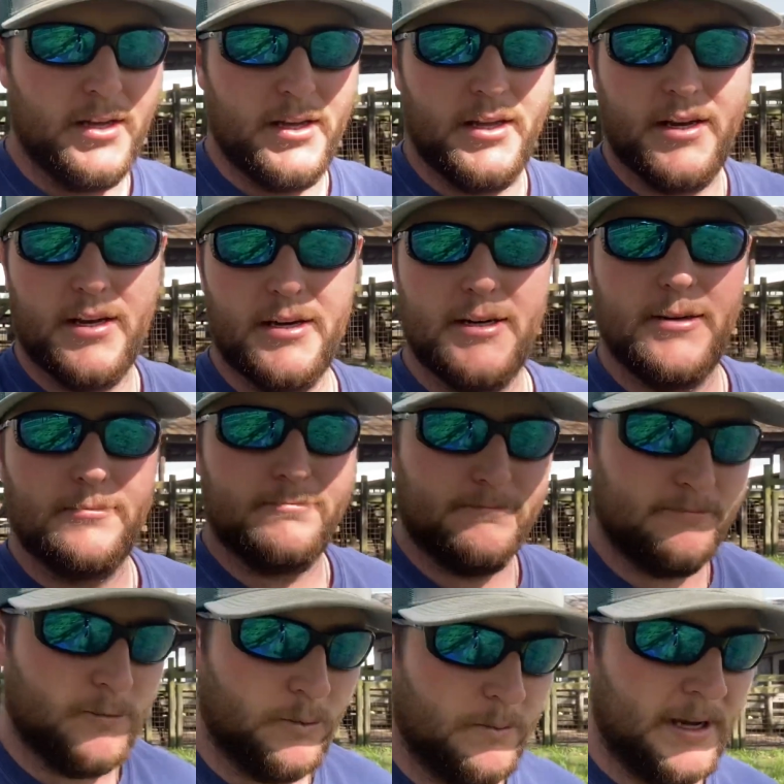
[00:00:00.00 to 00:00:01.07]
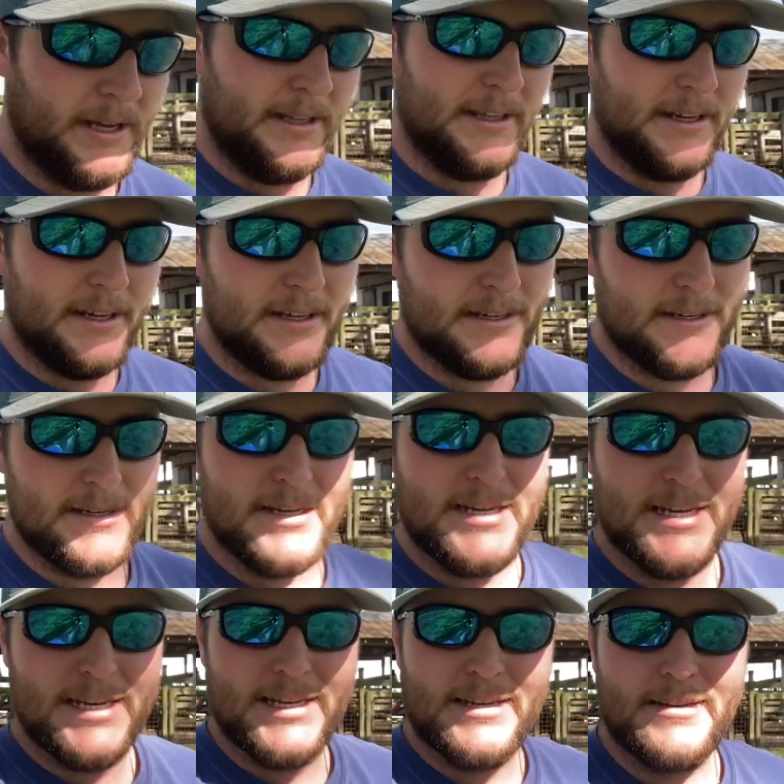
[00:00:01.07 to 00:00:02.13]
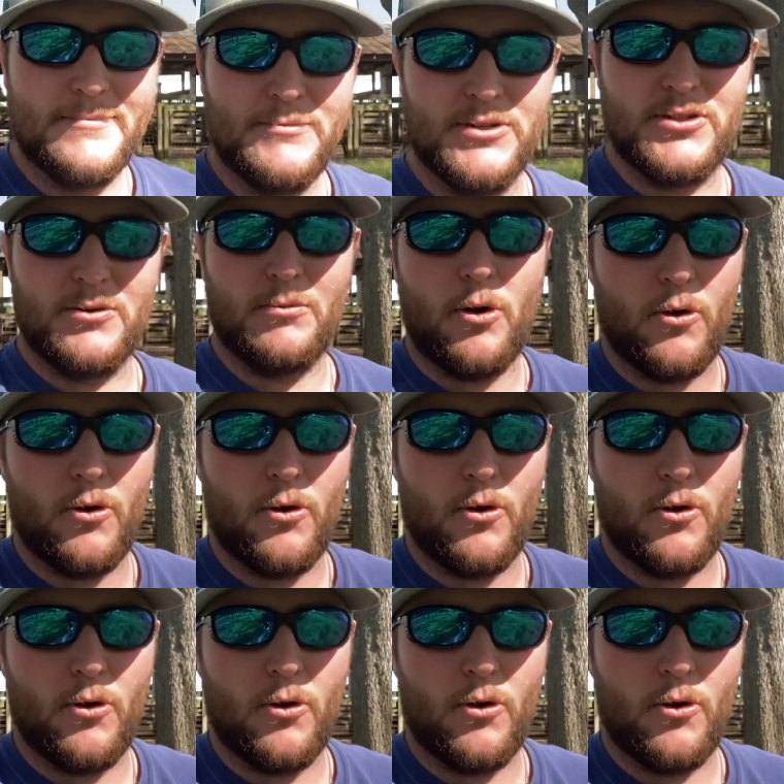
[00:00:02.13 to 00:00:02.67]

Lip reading: and we'll pay Mr.